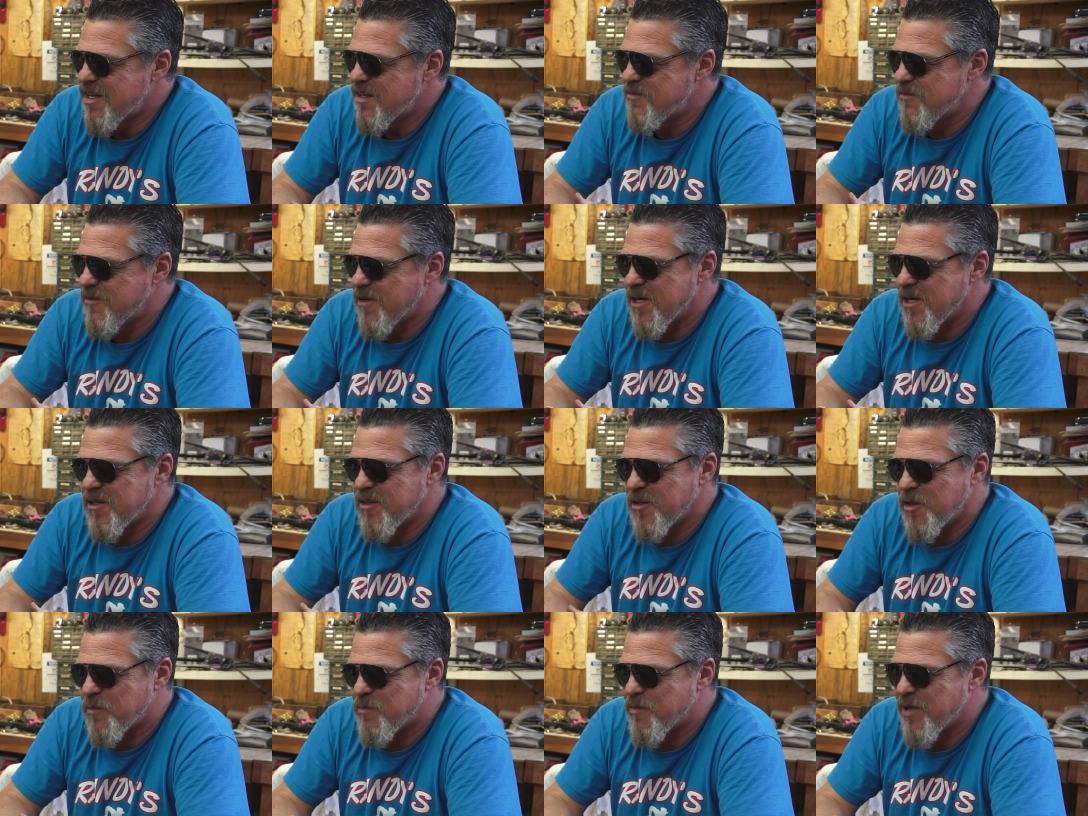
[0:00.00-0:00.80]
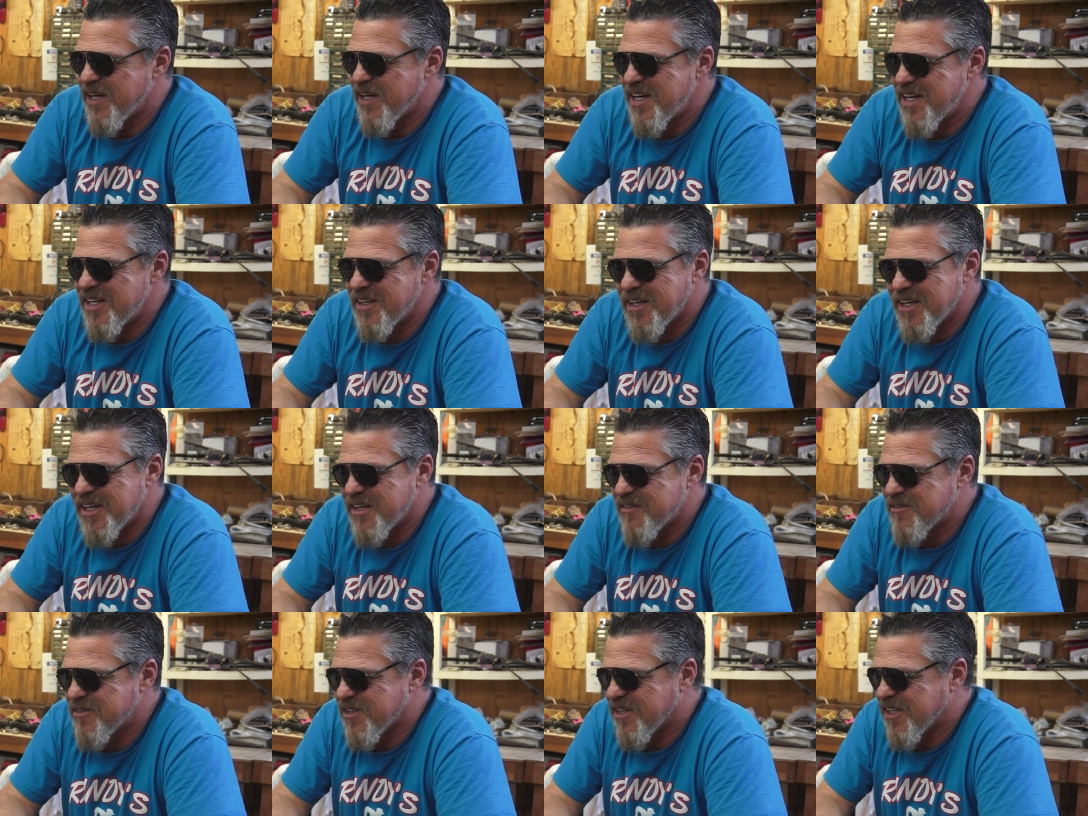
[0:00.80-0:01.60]
very little paint
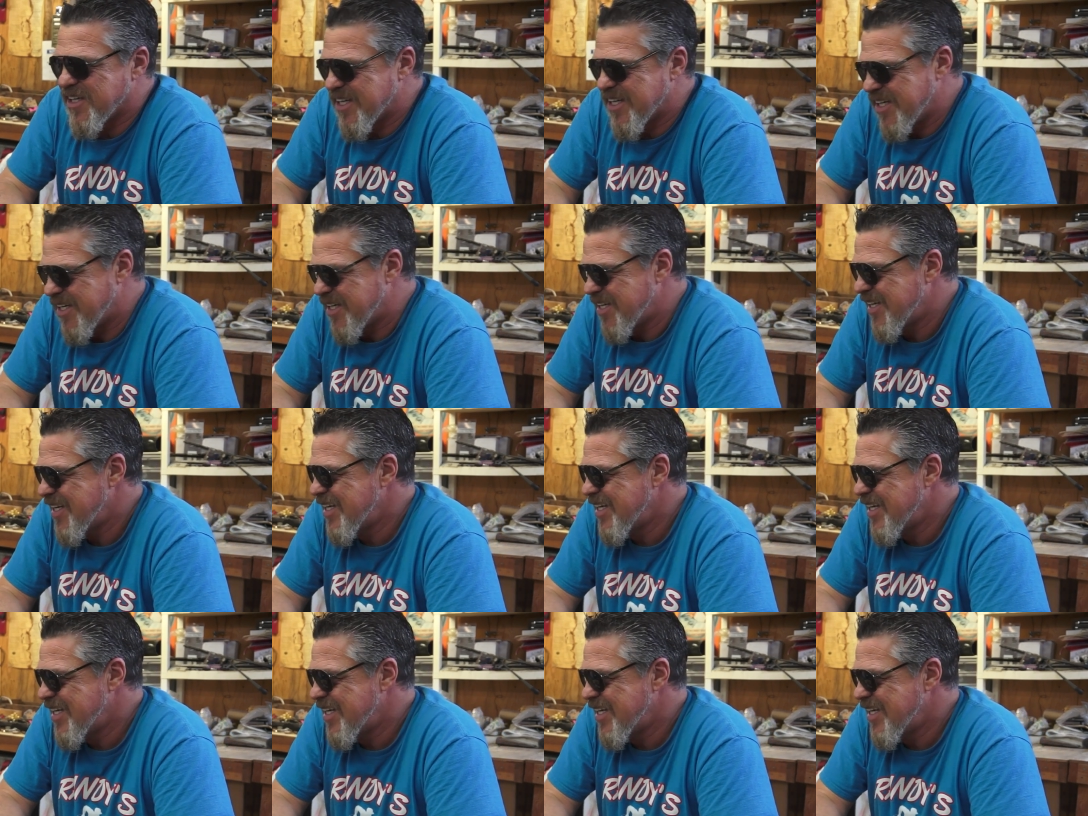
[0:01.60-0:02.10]
left on it,